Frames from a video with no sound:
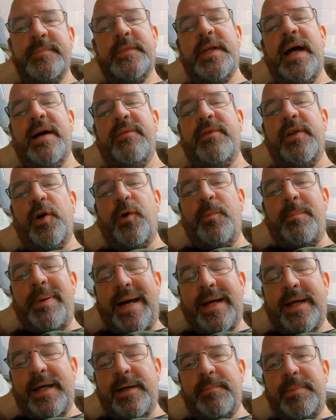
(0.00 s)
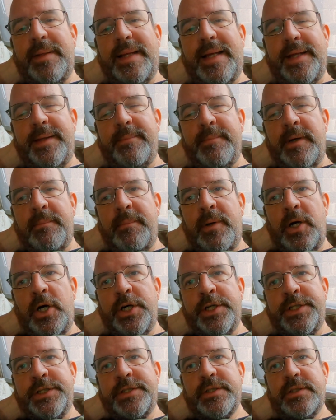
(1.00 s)
have a little backup plan in my
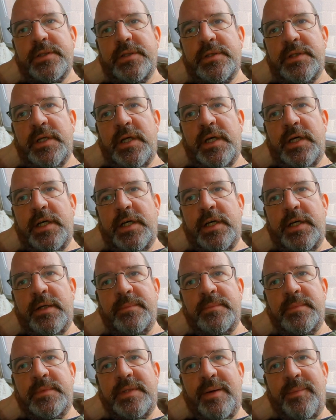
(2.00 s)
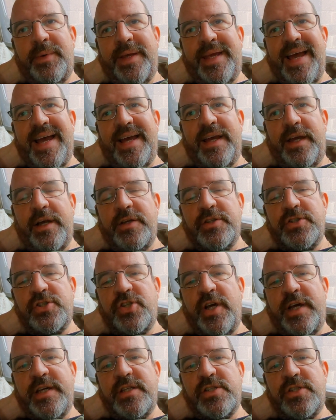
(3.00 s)
mind that we can go
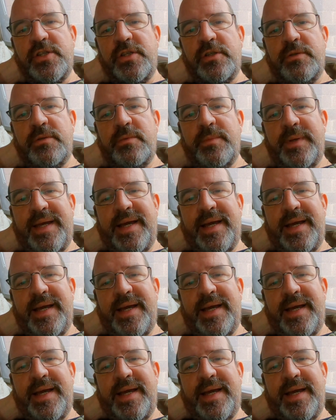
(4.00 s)
straight to